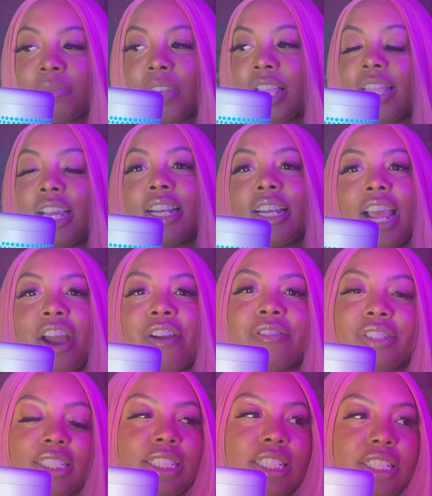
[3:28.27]

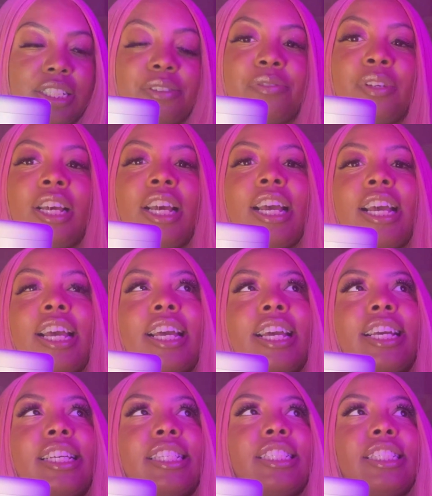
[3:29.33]
narrative
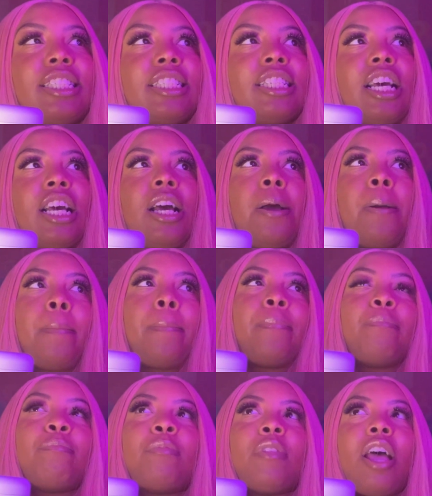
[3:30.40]
is
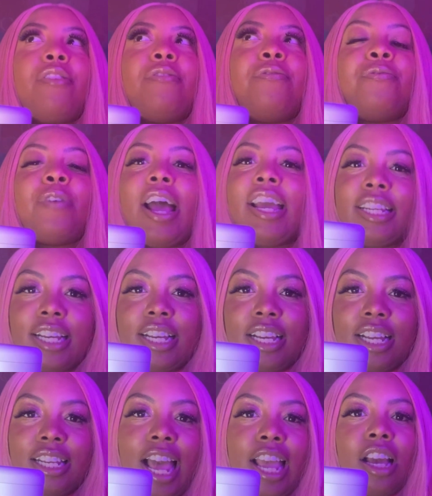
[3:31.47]
fighting.
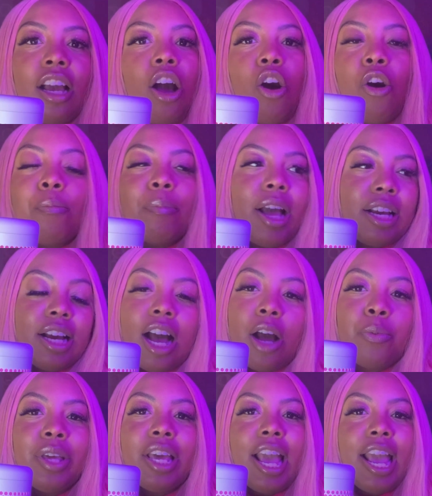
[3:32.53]
Like, oh my God,
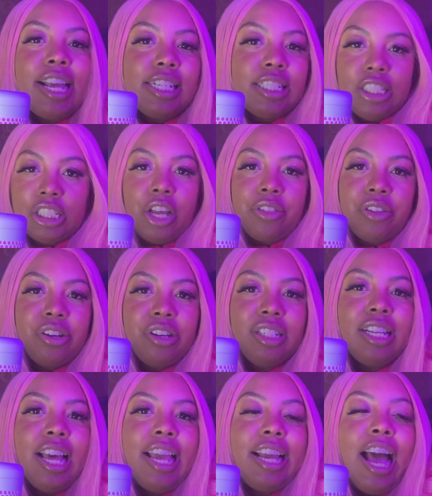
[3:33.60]
we hate each other.
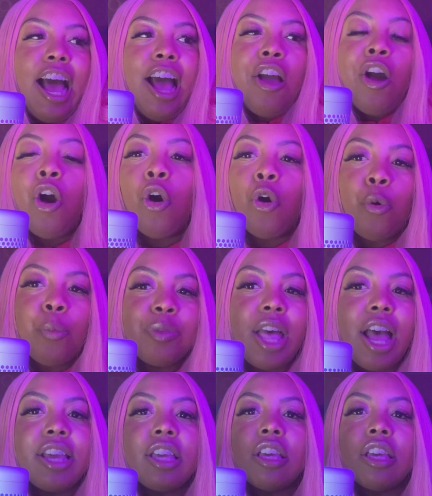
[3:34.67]
Like, I hope that